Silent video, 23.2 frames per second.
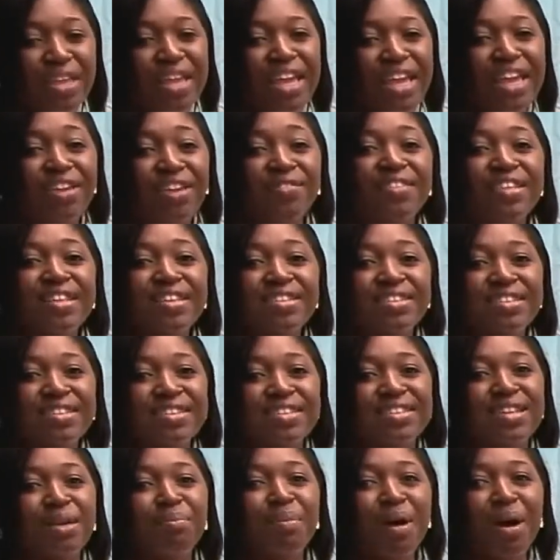if this is
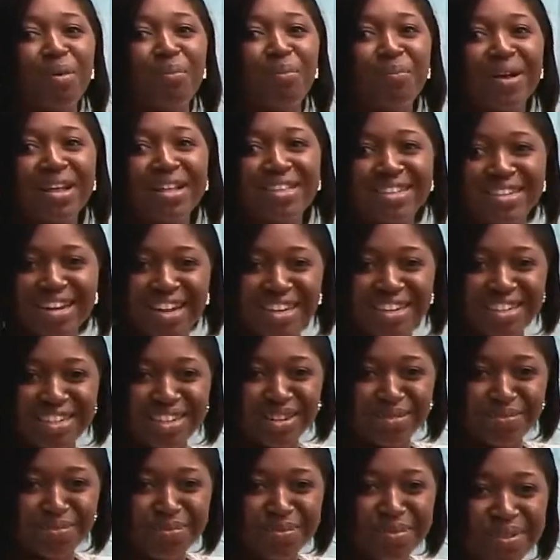about
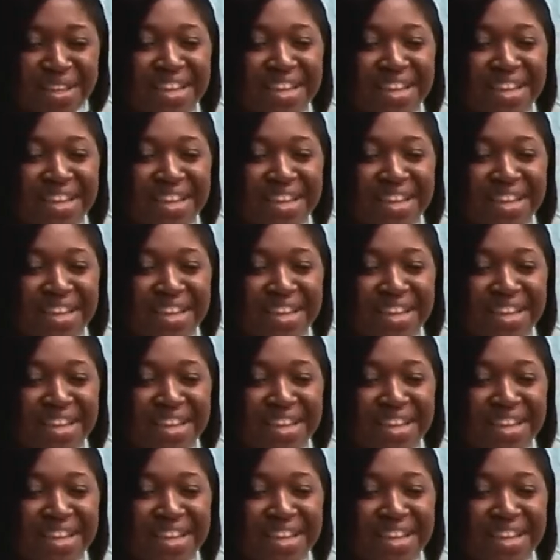partnership,